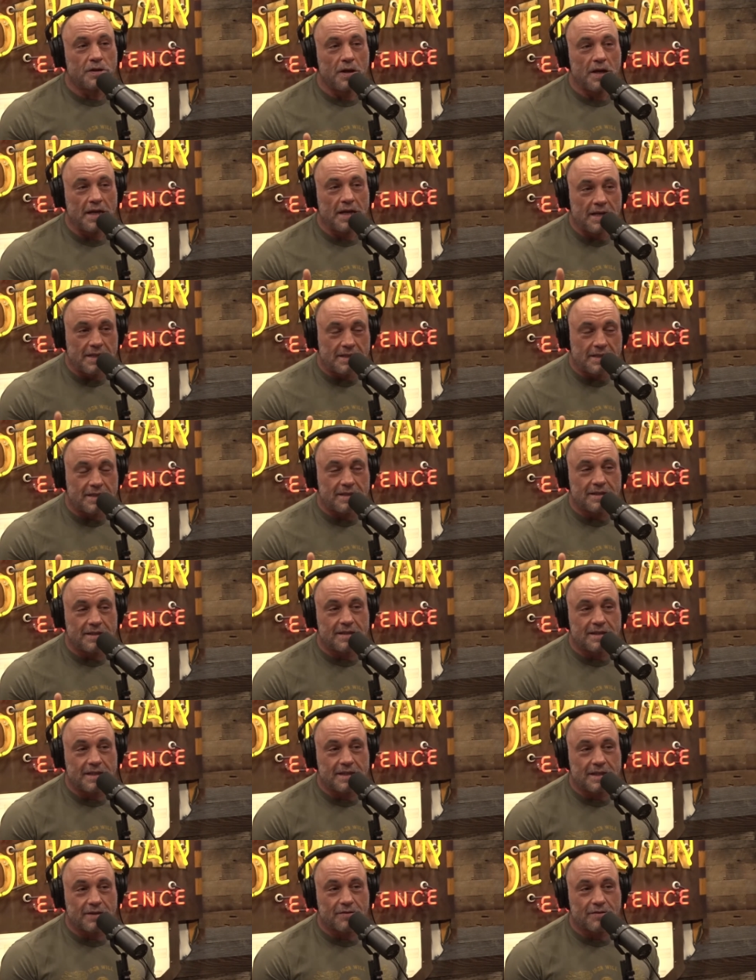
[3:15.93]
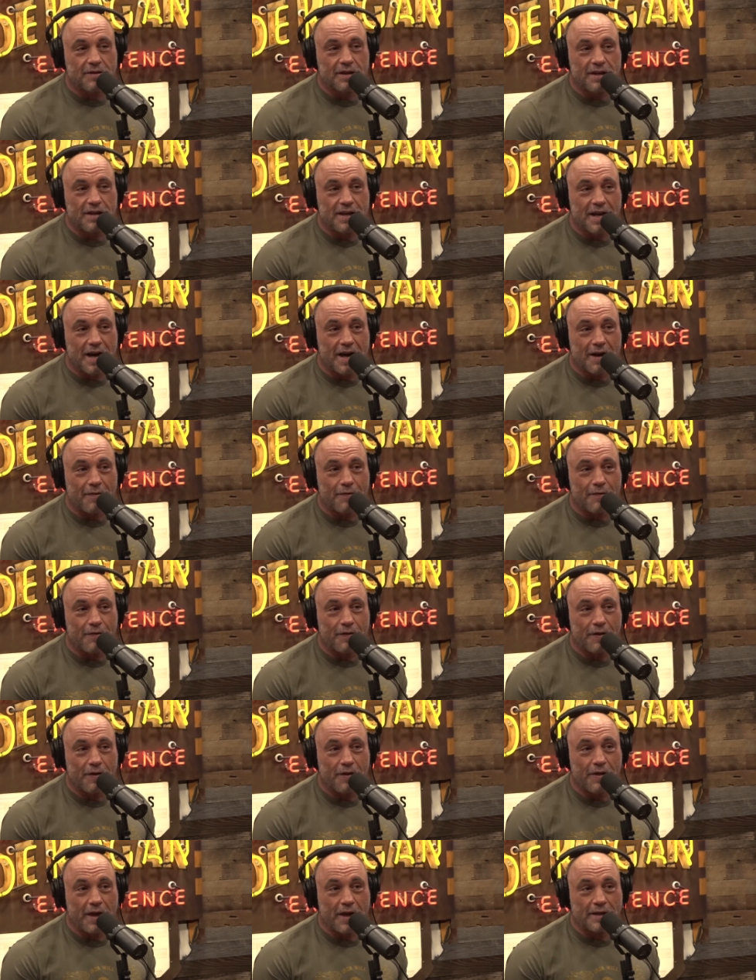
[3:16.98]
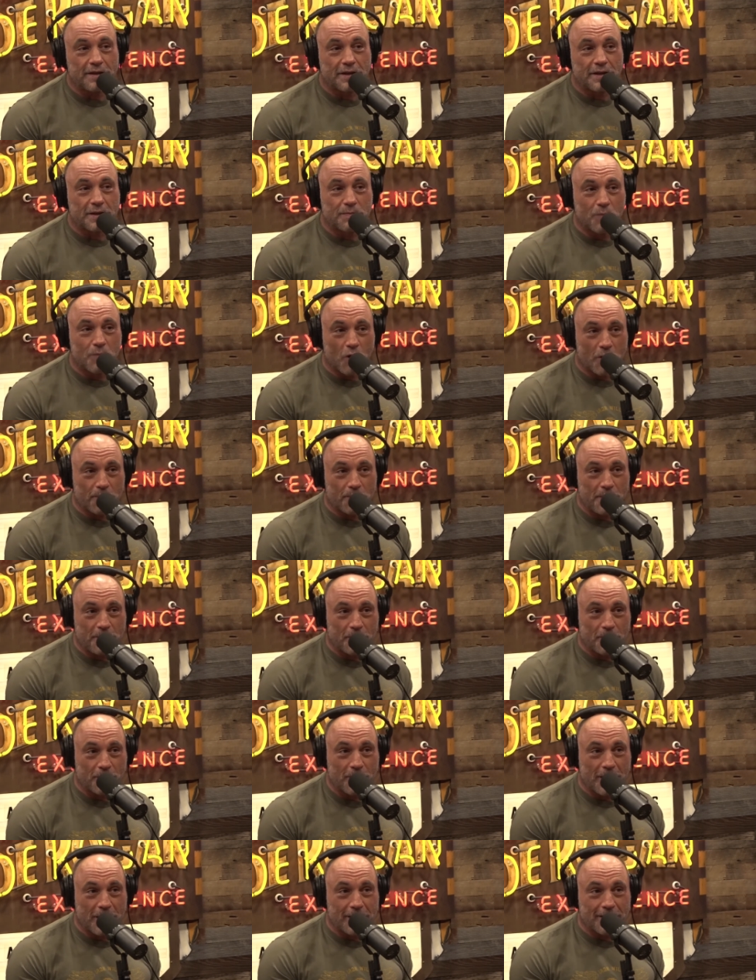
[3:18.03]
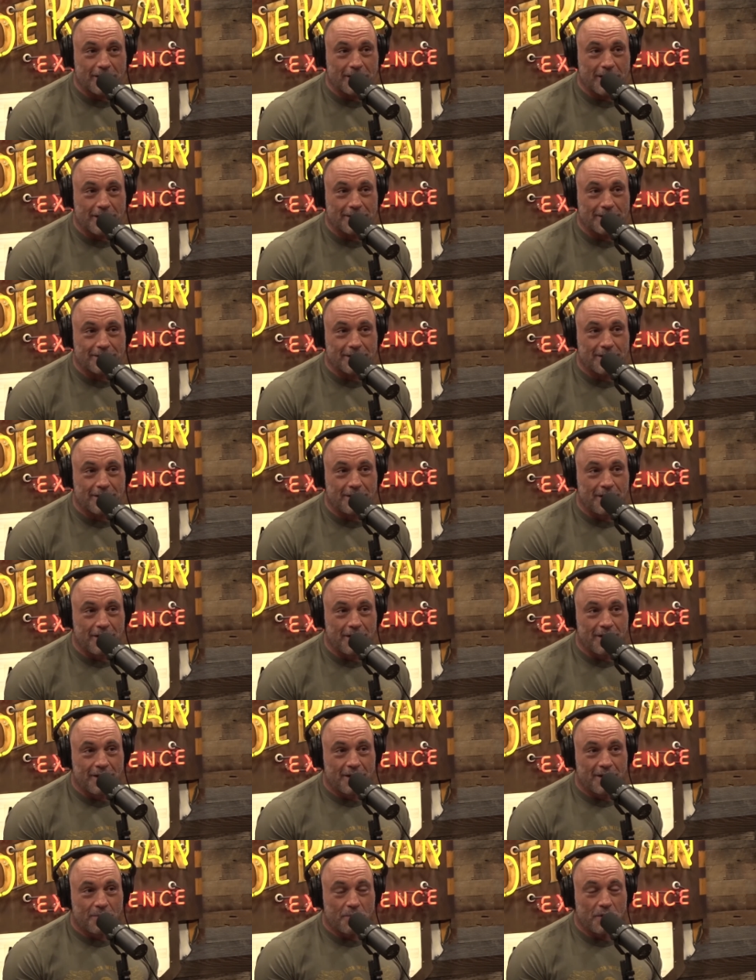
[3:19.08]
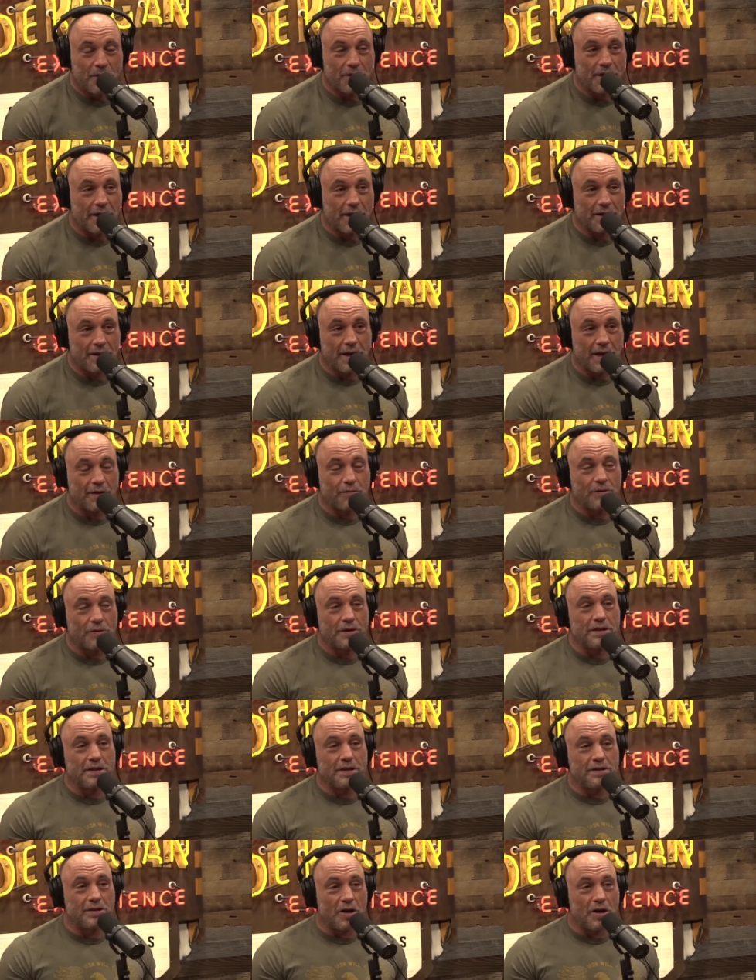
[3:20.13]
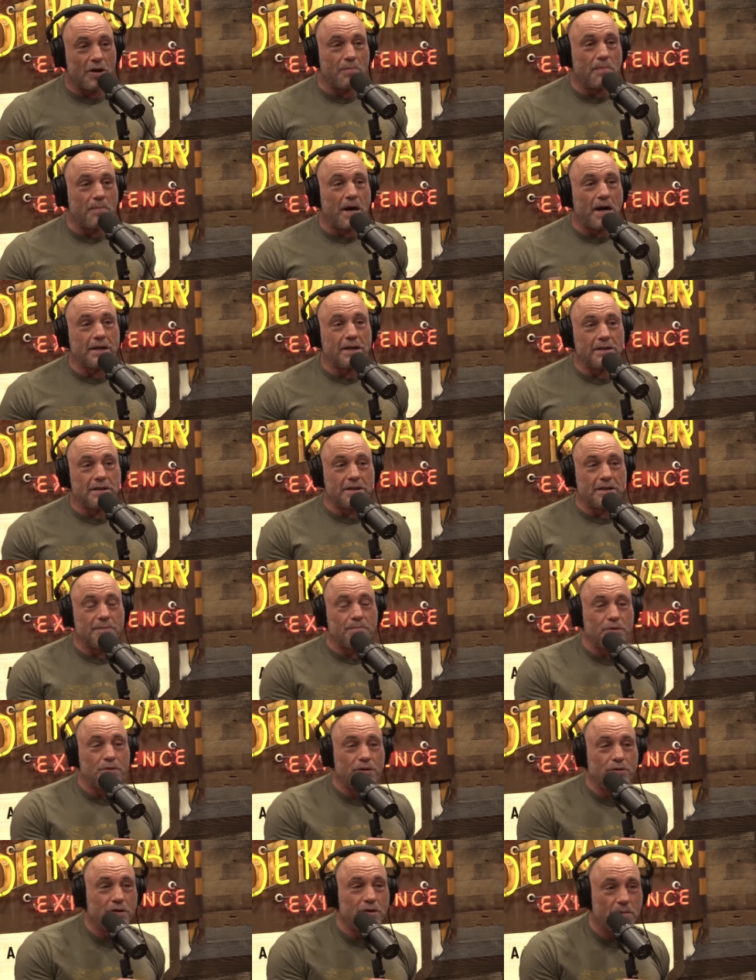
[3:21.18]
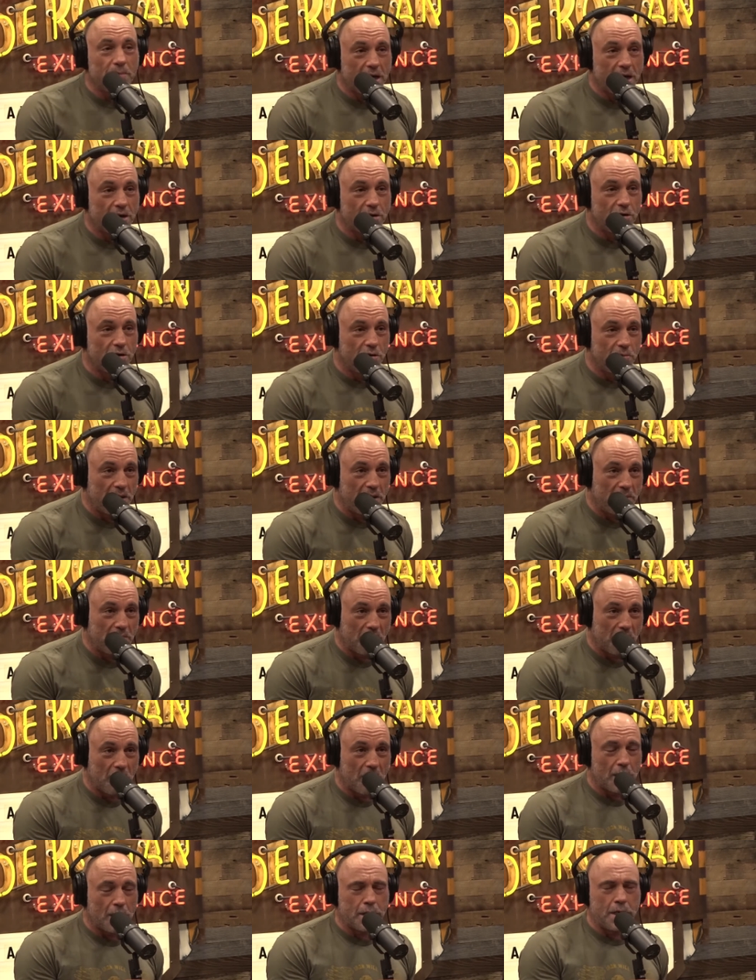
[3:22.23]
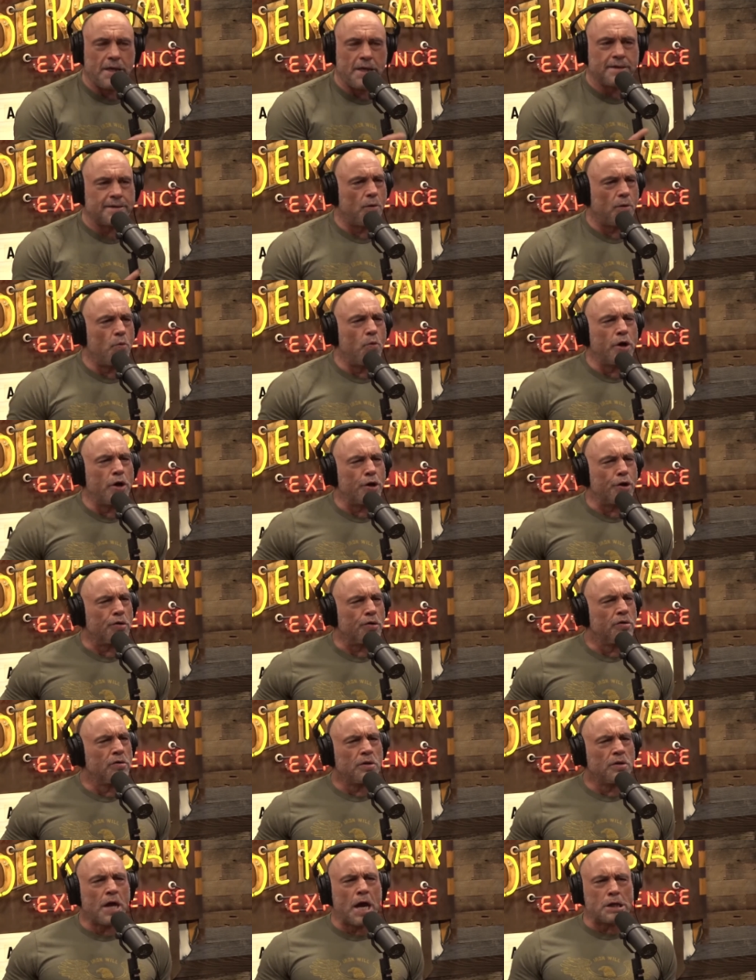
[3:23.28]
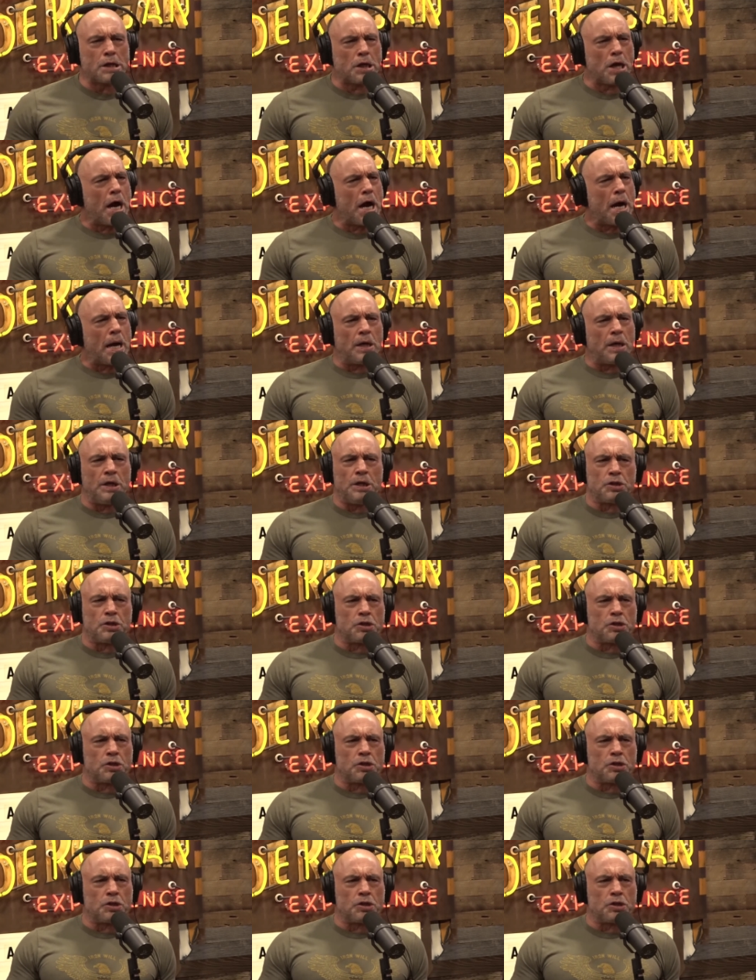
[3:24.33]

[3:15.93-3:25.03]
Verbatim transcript: who's insincere enough that smart people recognize it. Yeah. But that like really dull-minded blue no matter who people are like, he's a winner. That